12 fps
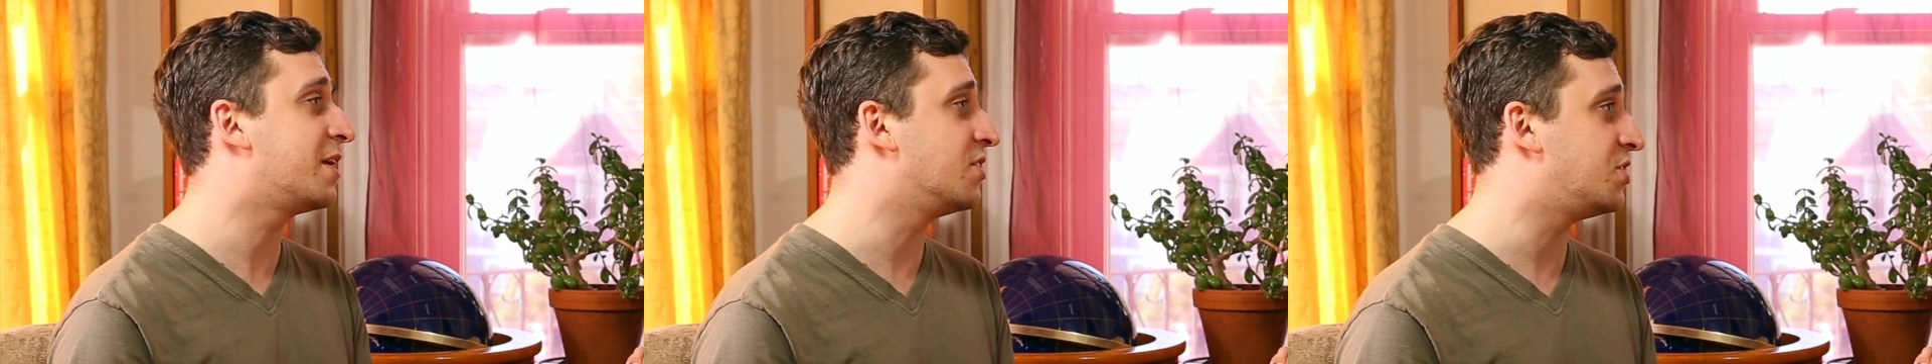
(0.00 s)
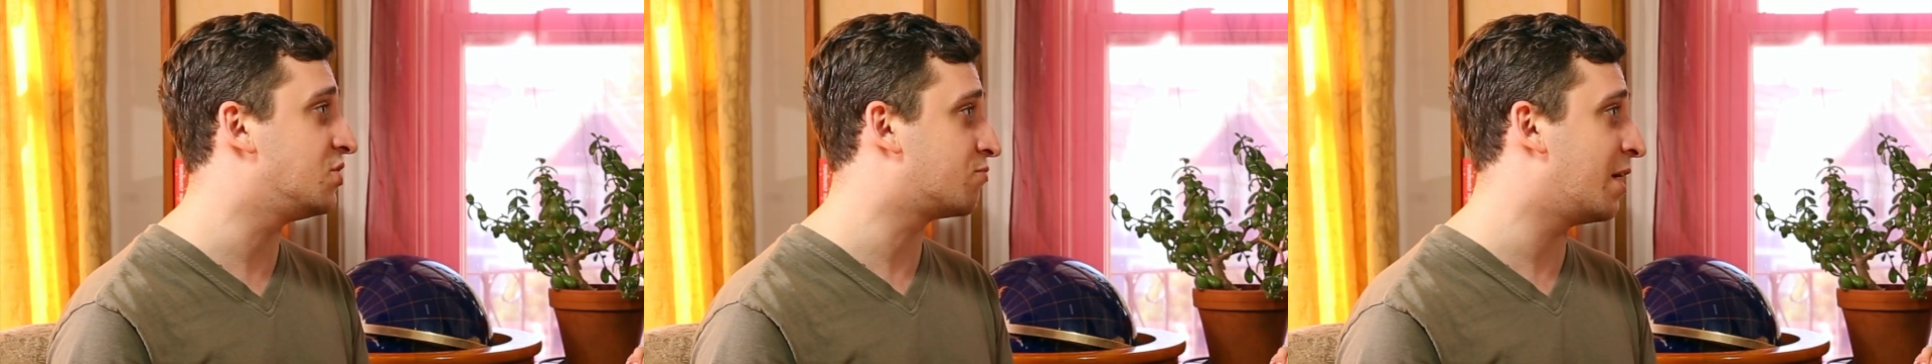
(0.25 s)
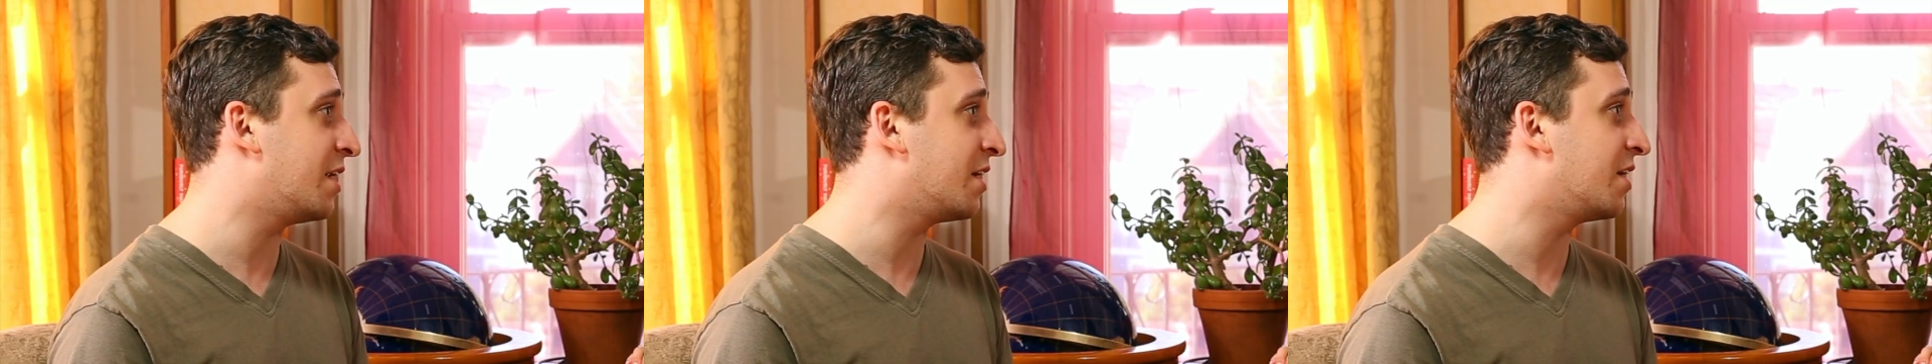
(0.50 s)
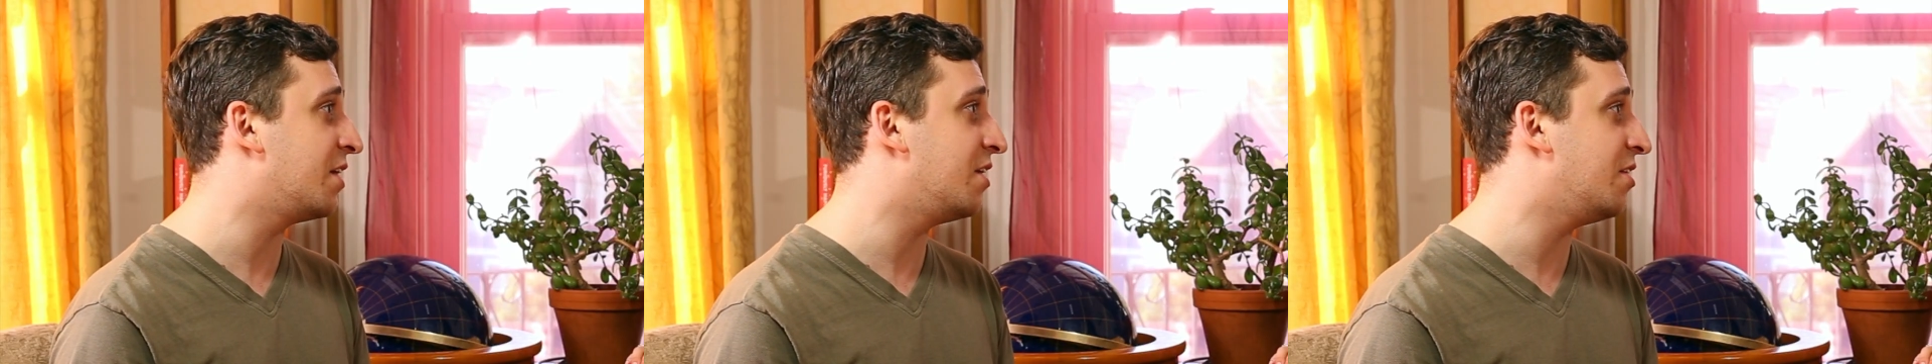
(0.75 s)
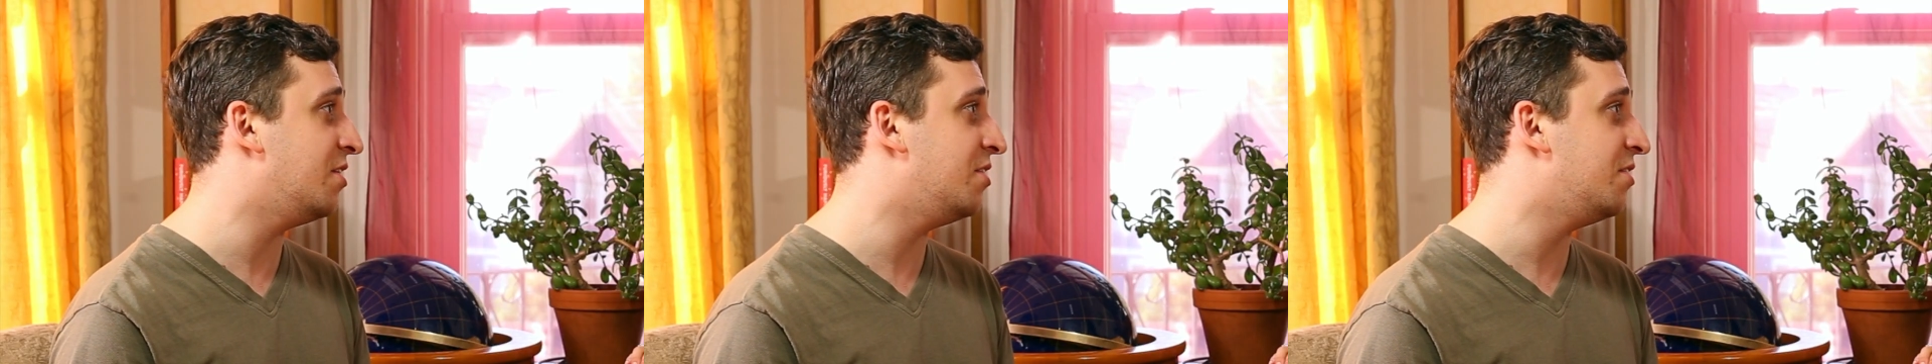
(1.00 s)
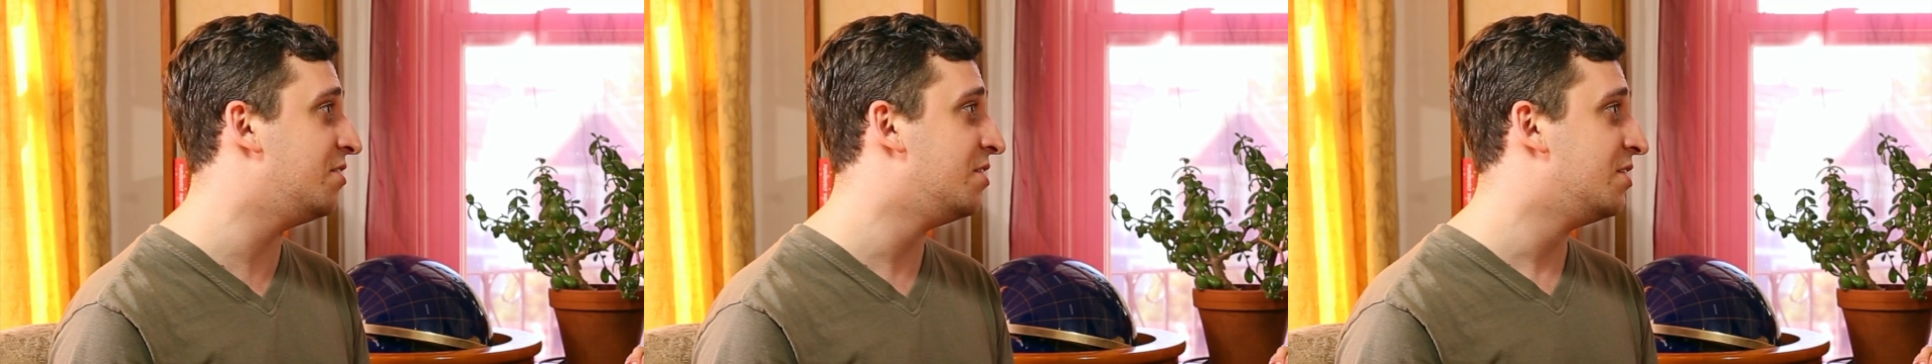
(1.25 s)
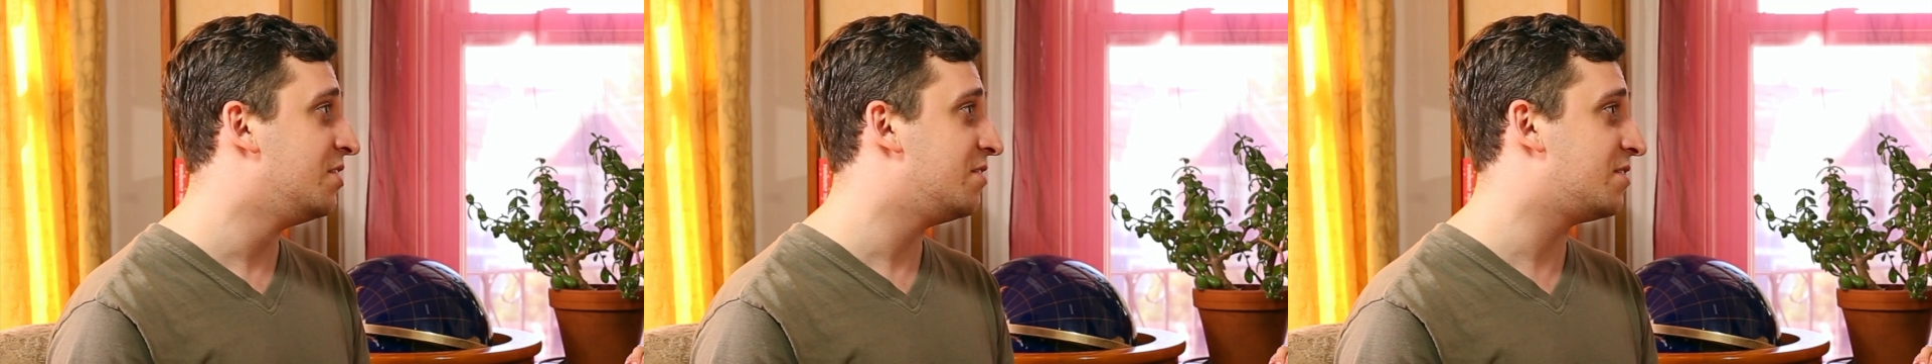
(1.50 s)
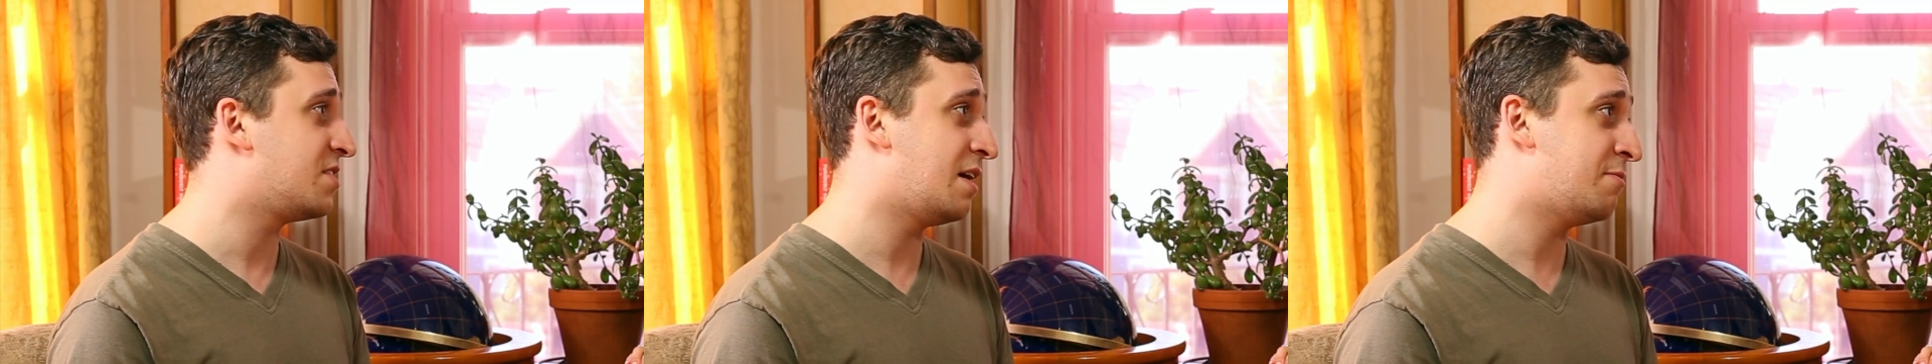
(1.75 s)
because he's writing in
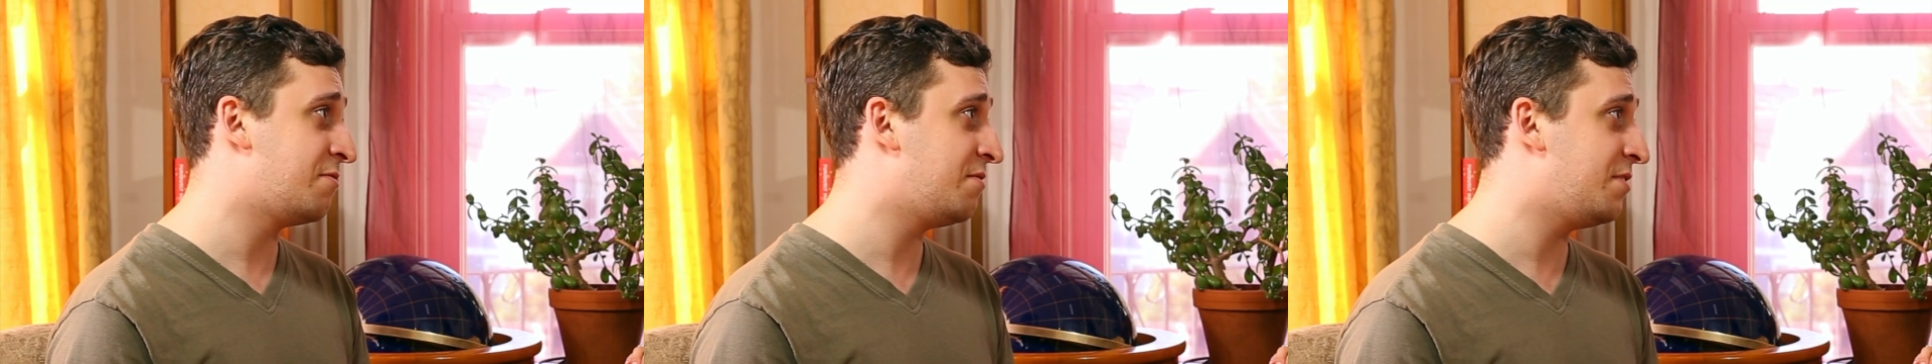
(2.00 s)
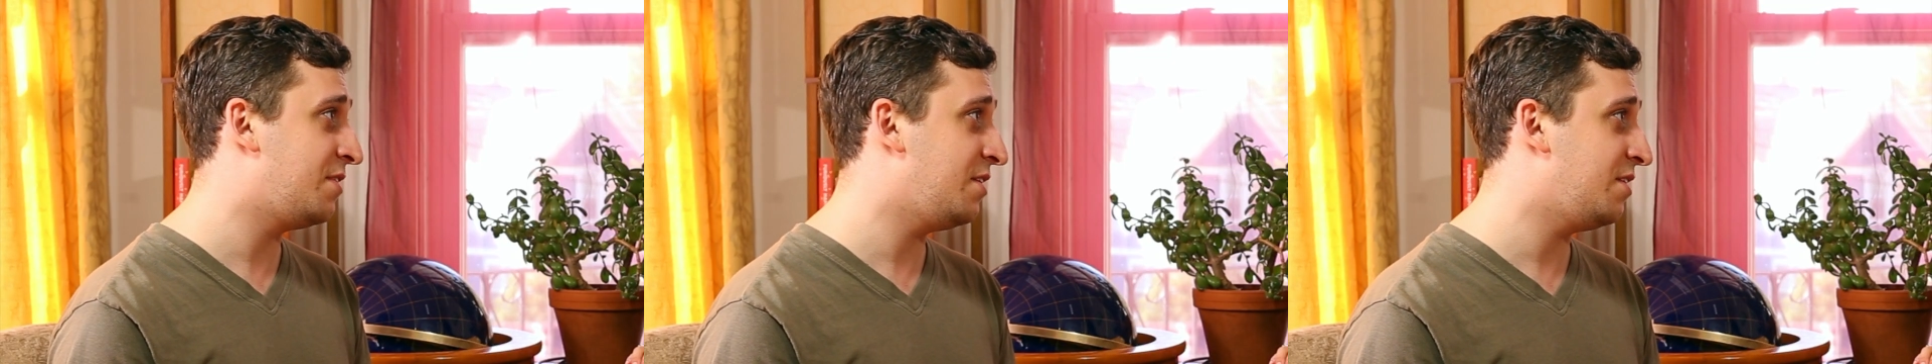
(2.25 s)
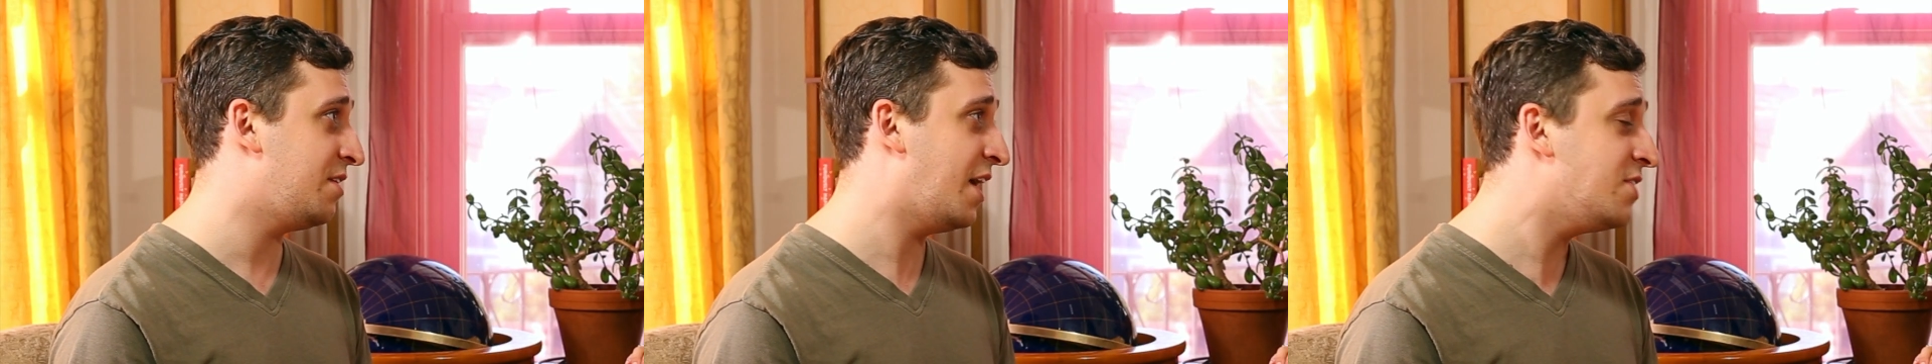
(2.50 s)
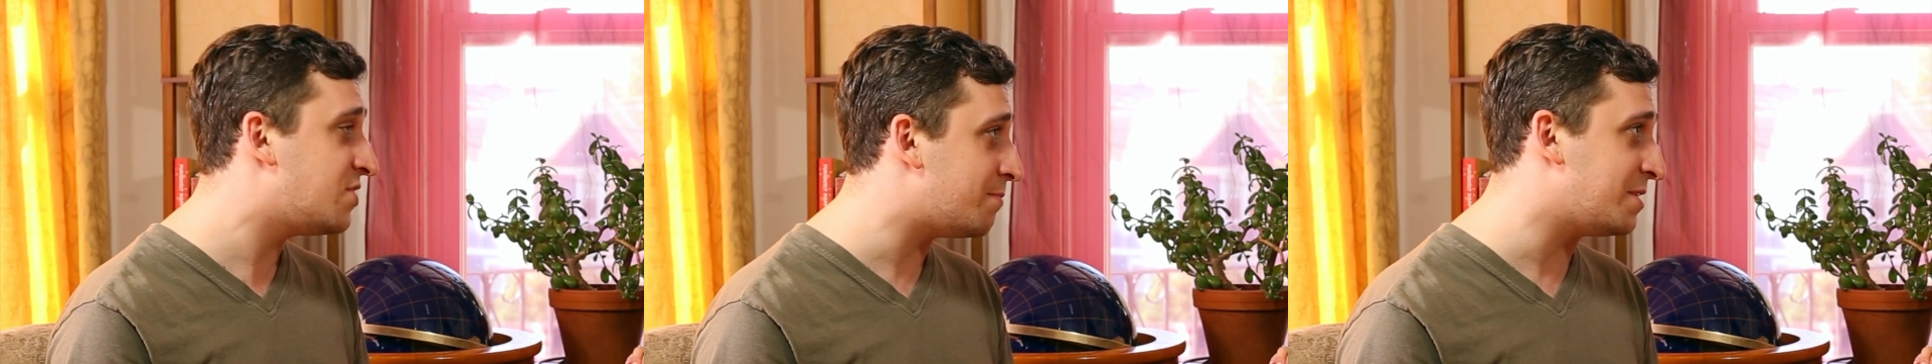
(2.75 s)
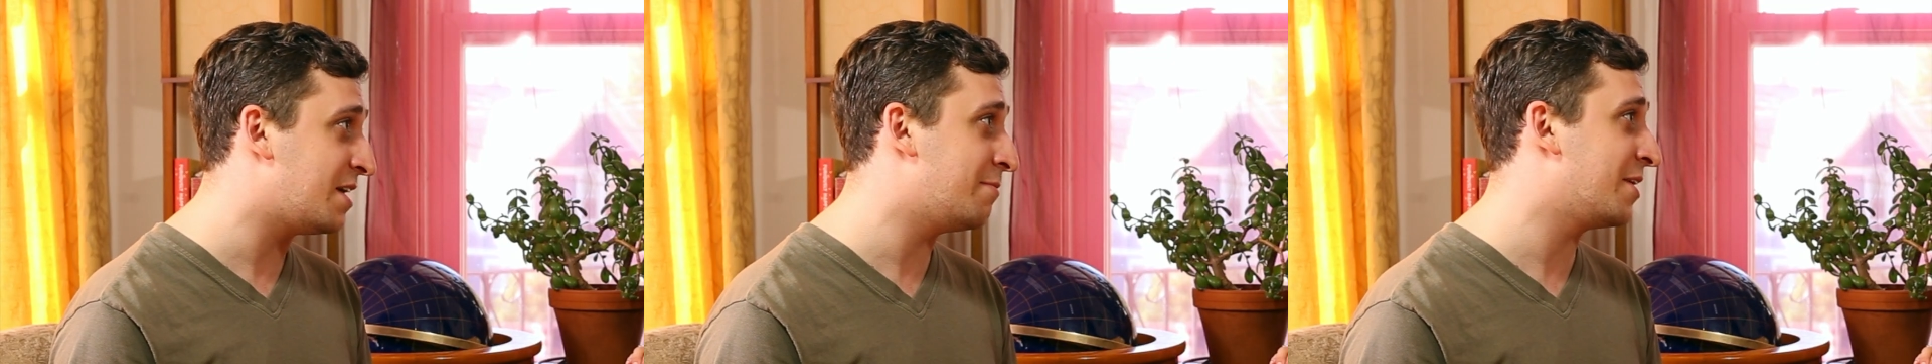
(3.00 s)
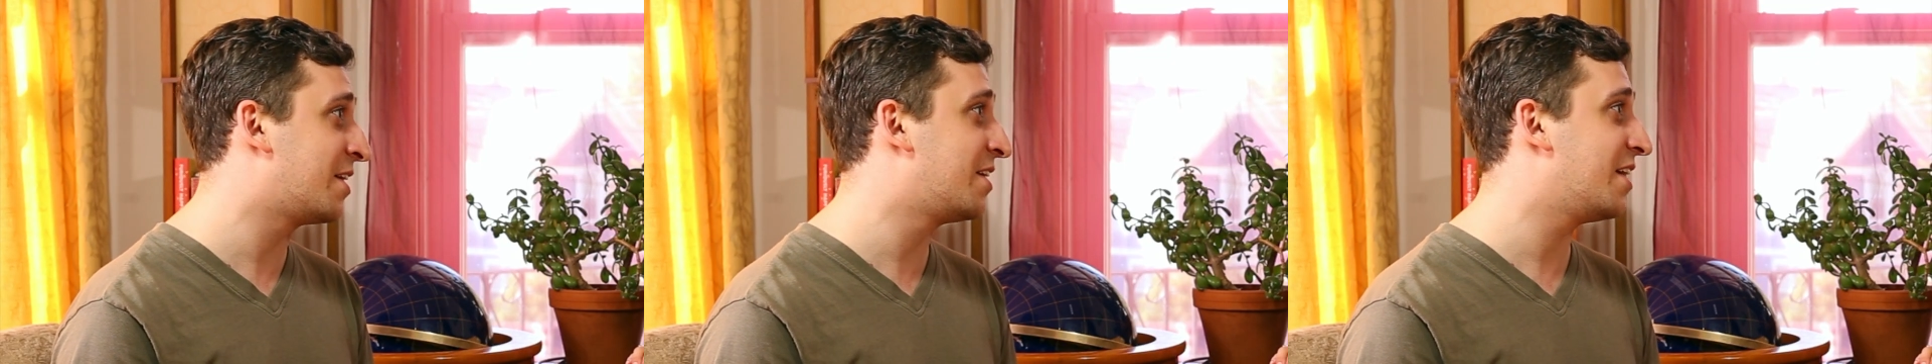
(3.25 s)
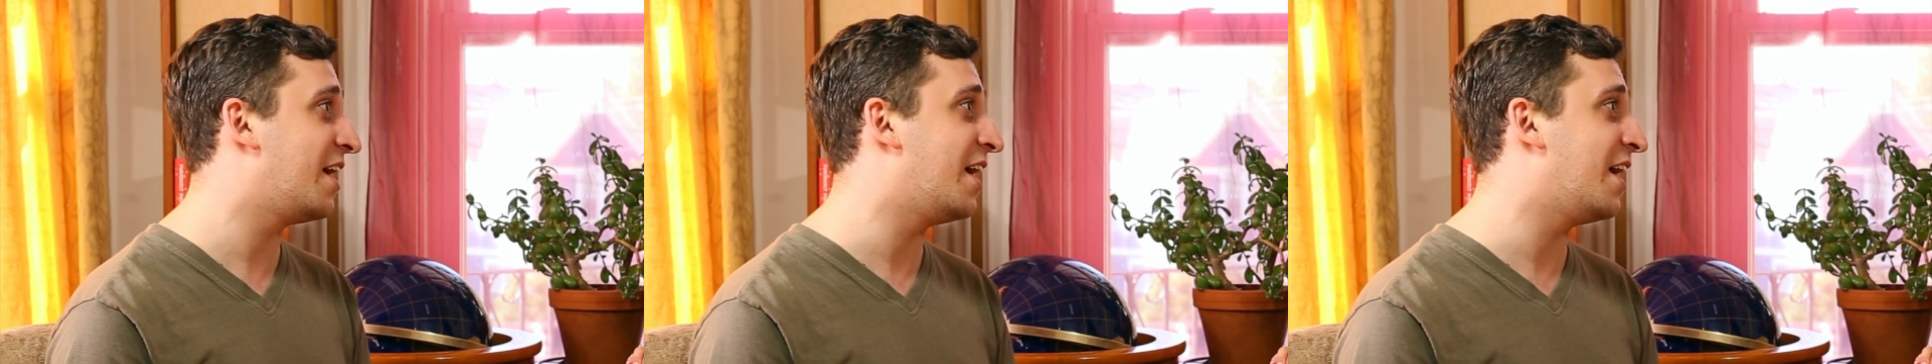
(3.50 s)
the time of the AIDS epidemic.